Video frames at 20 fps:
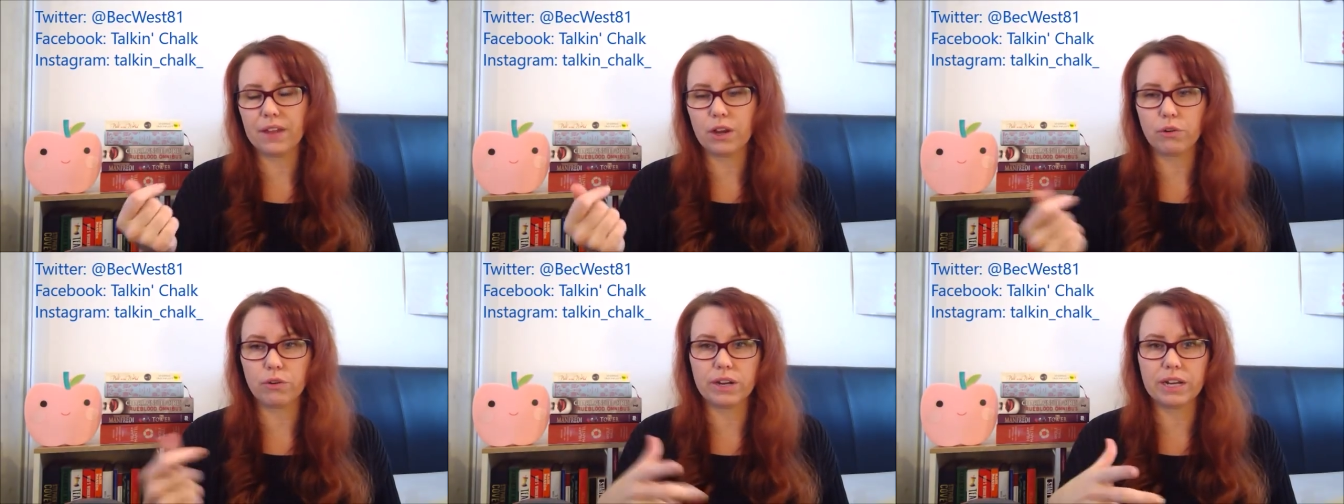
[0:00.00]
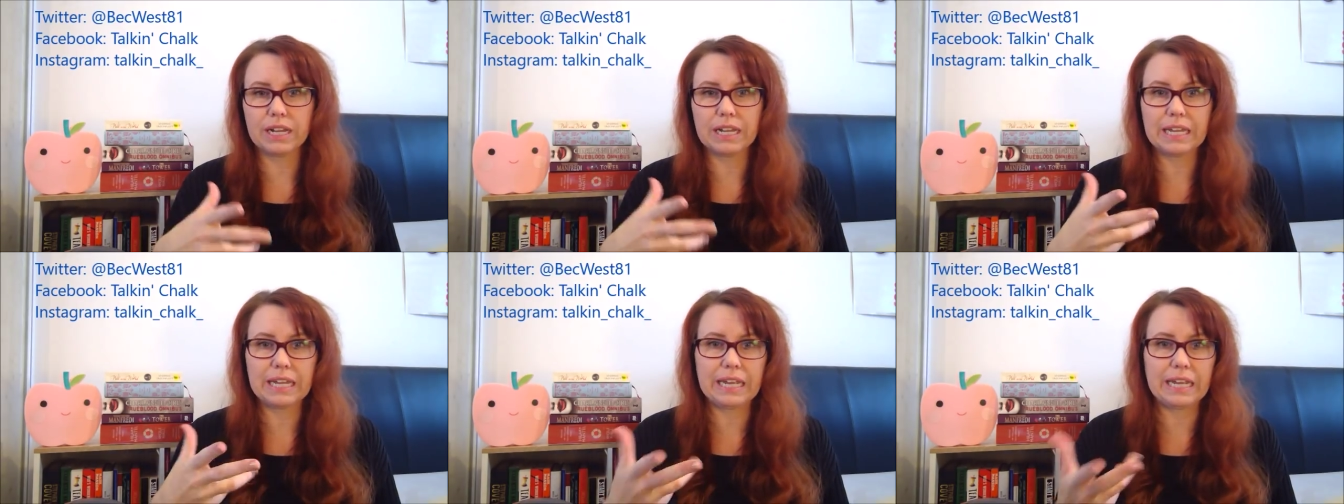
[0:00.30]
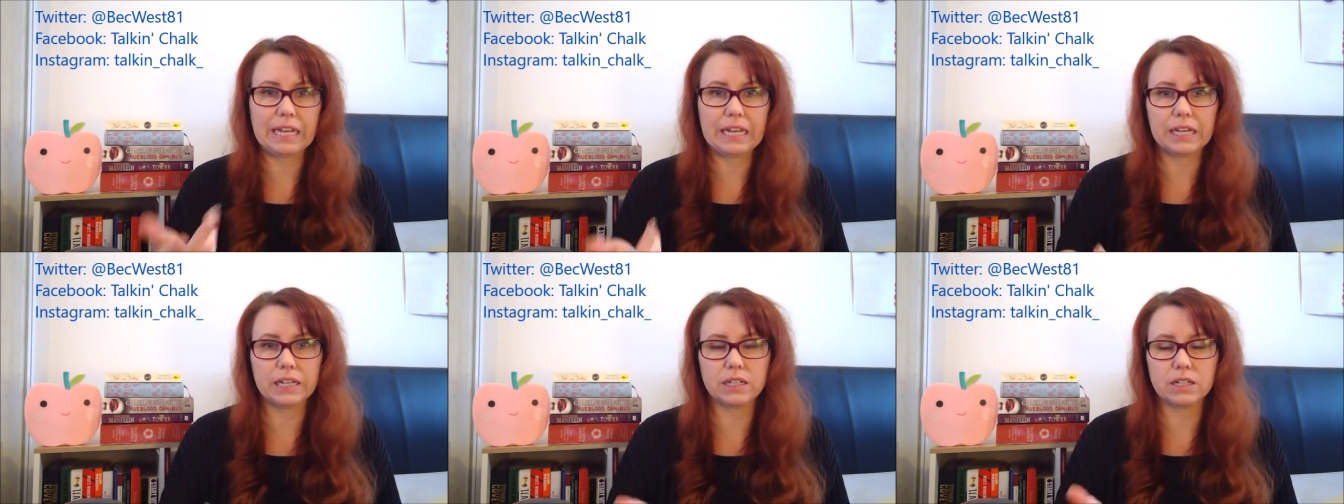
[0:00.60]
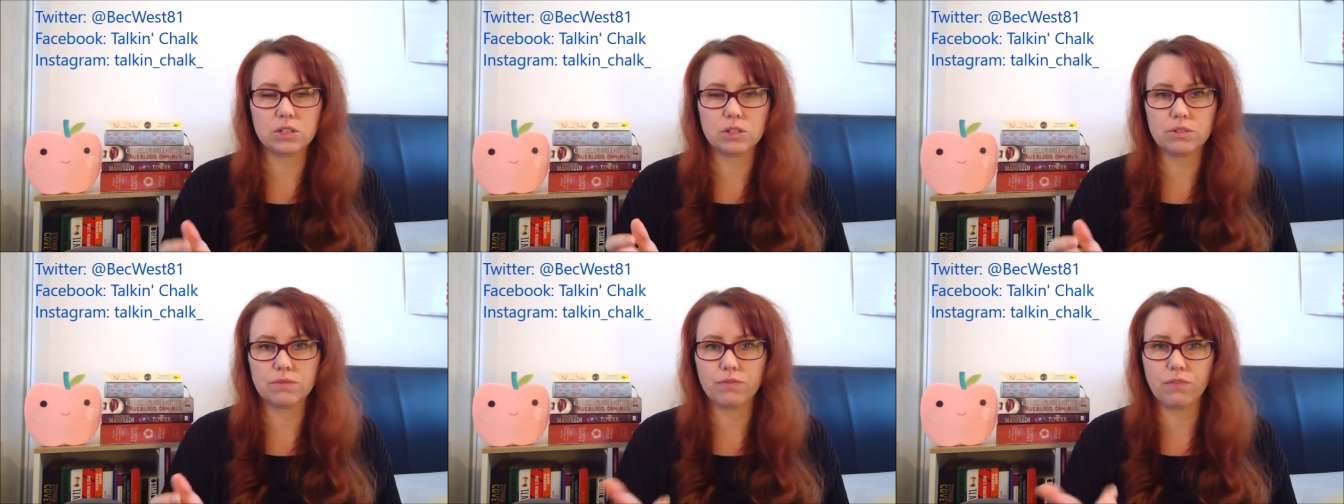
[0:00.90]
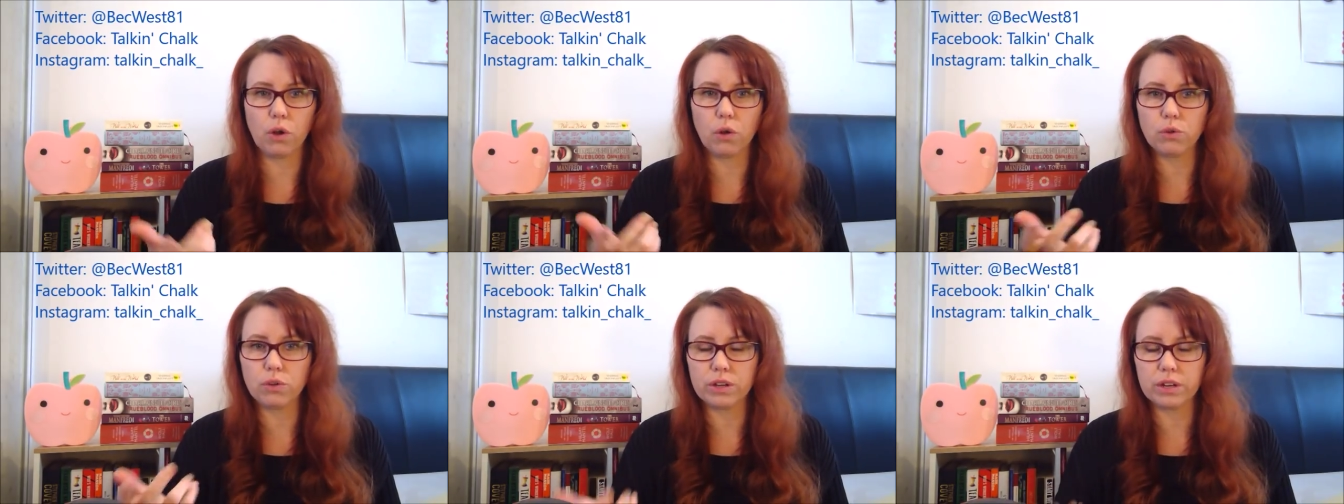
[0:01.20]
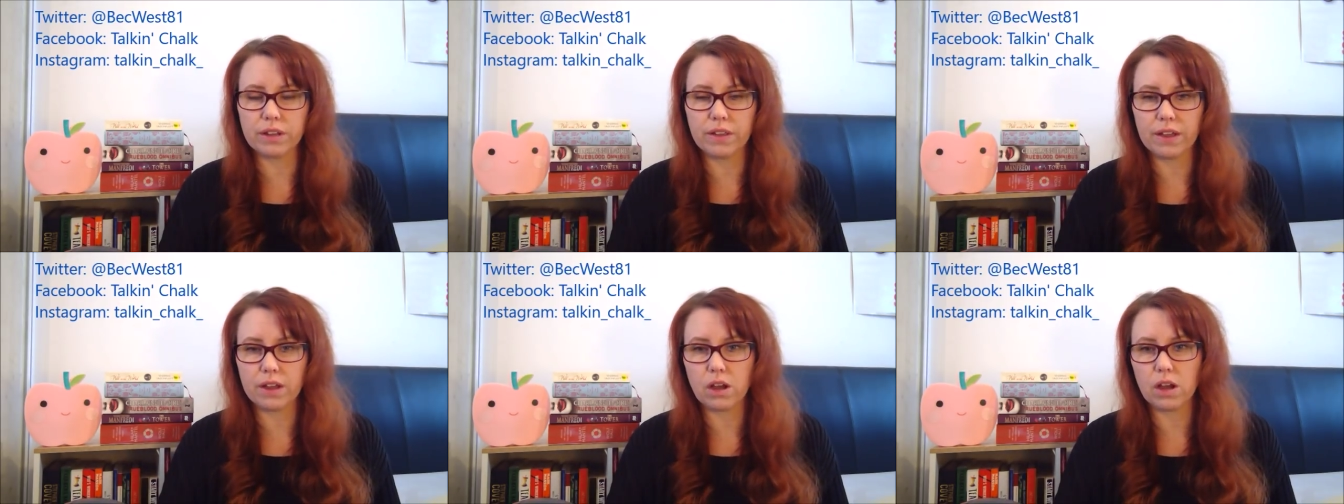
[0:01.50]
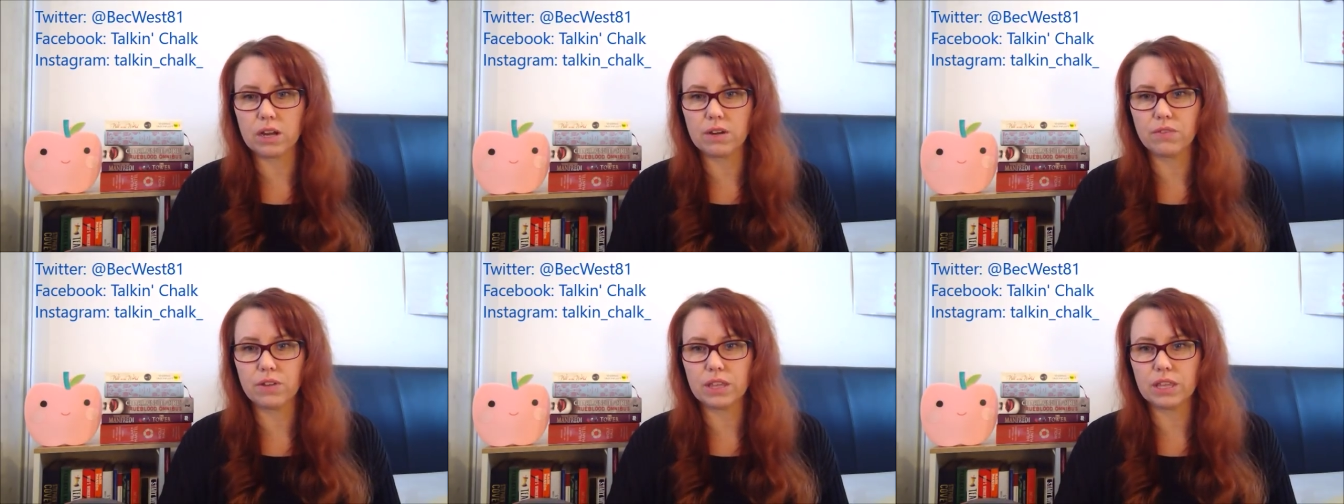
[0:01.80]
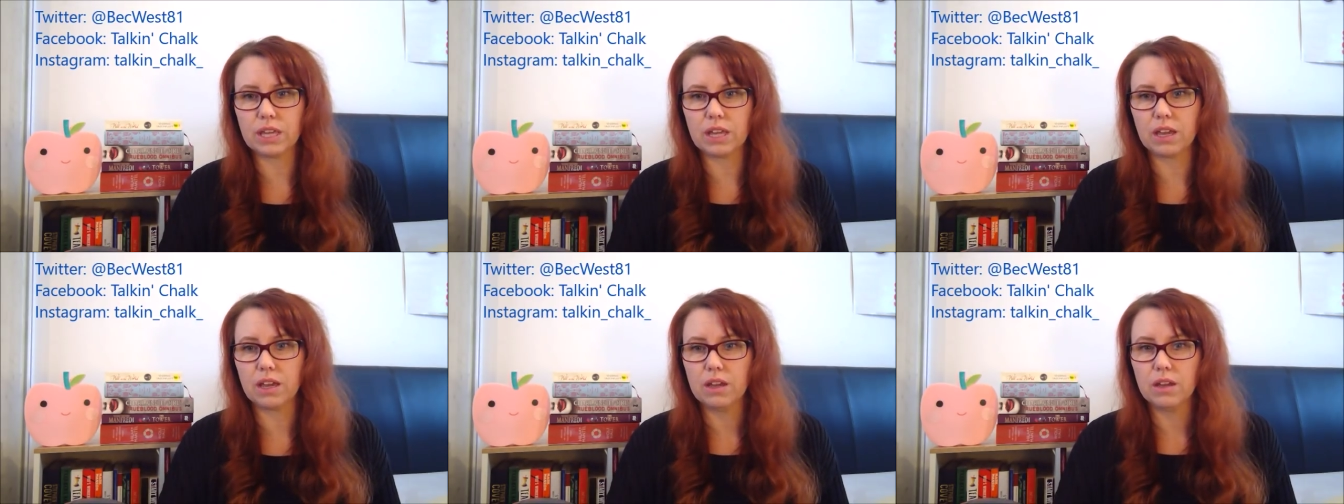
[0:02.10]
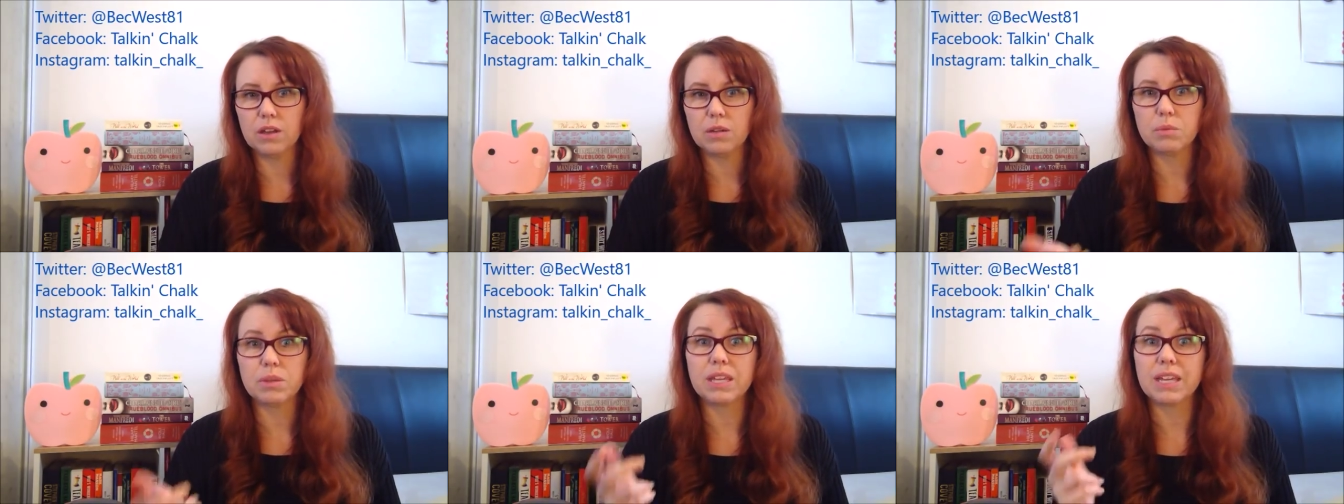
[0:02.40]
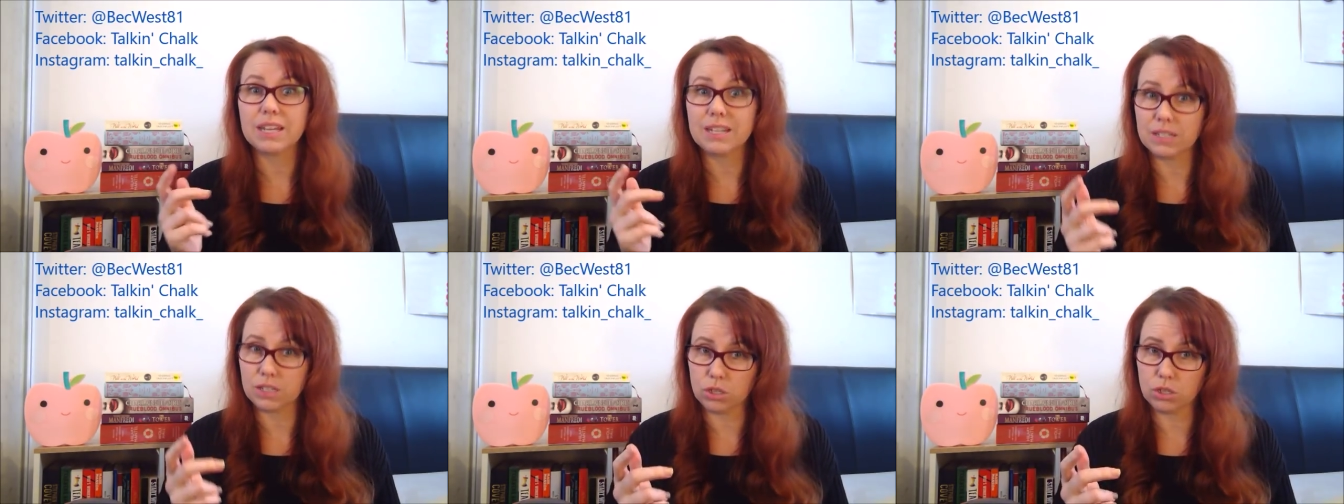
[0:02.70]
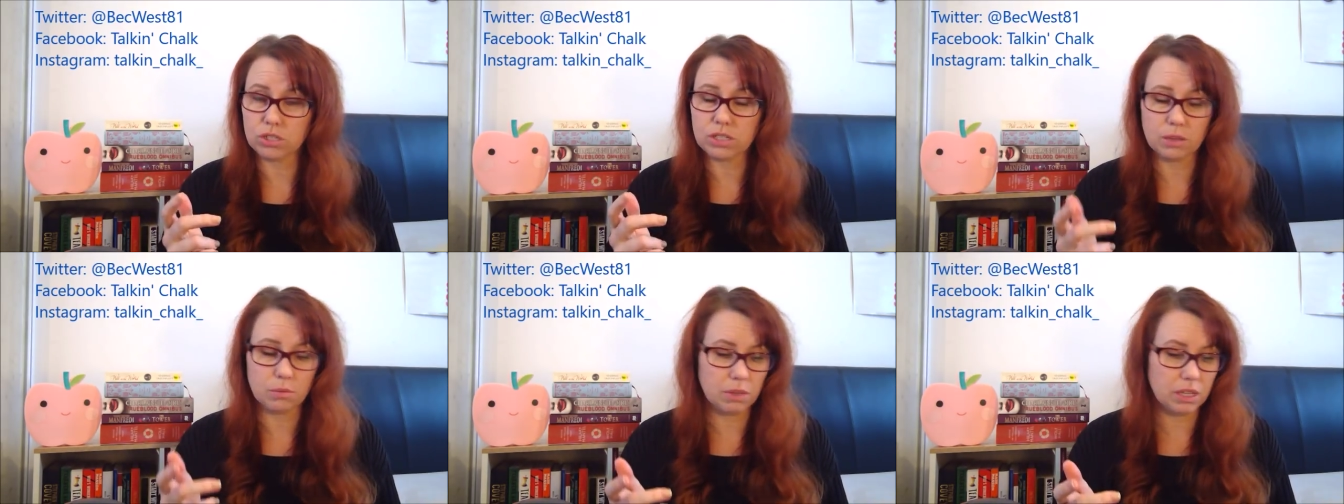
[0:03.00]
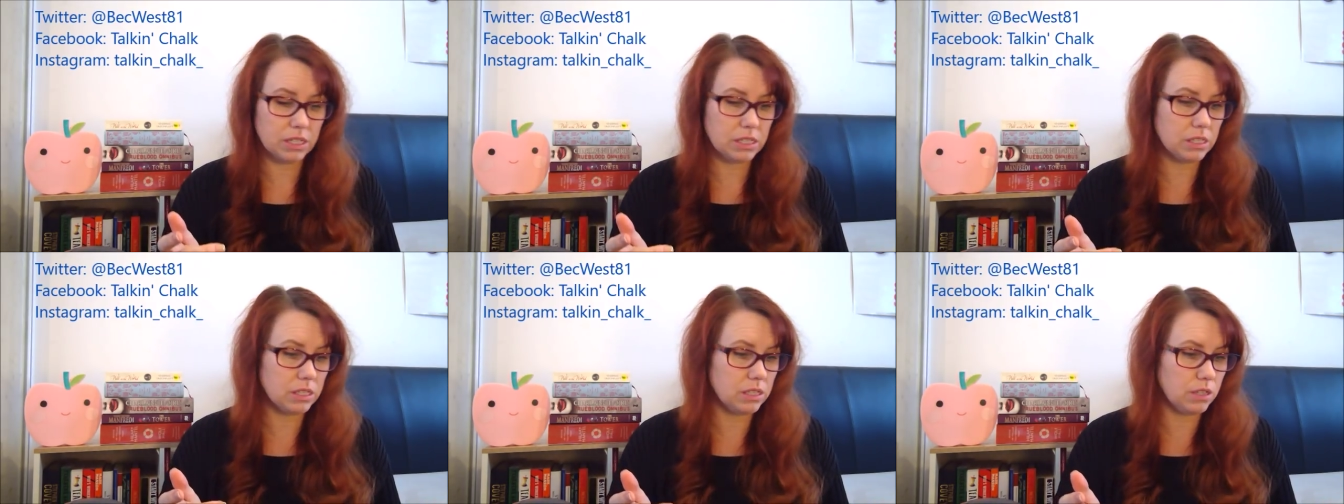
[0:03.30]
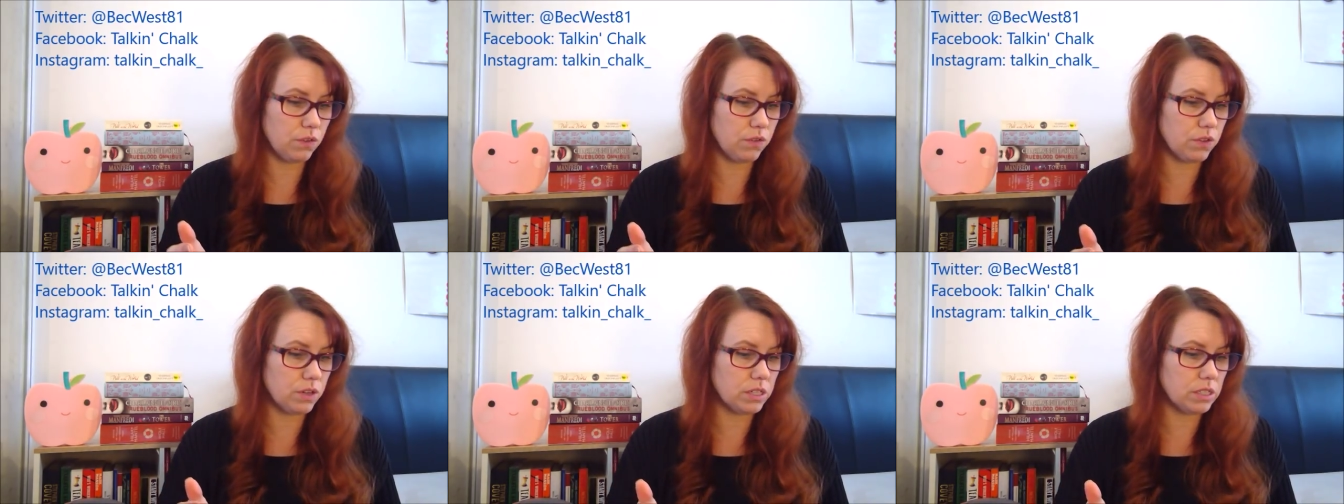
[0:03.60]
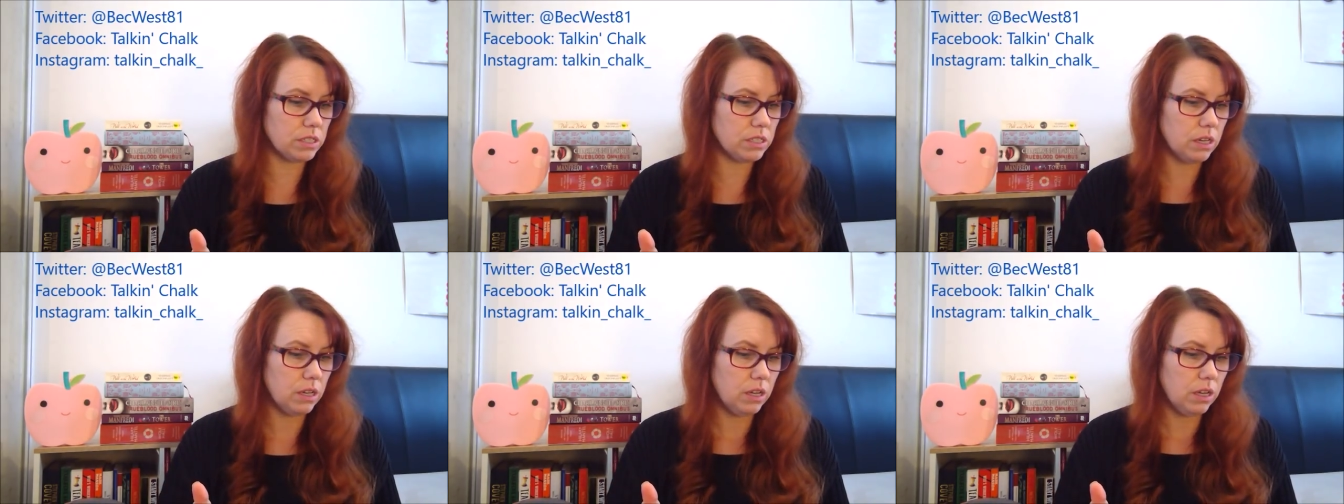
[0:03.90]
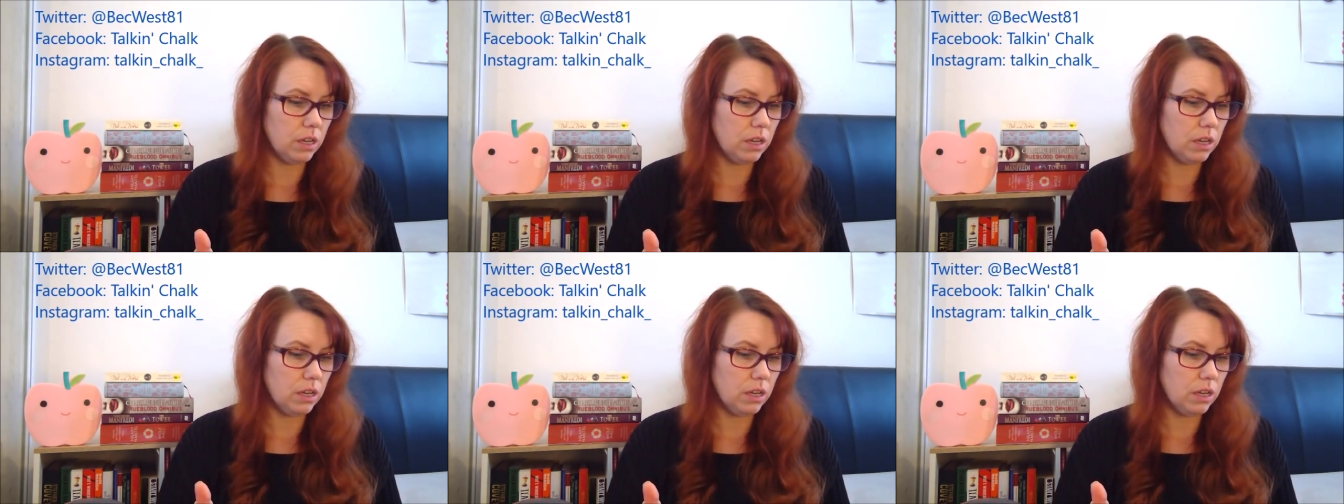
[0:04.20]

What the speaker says: They're crinkly and folded and that kind of a thing. But the kids use them. That's the difference.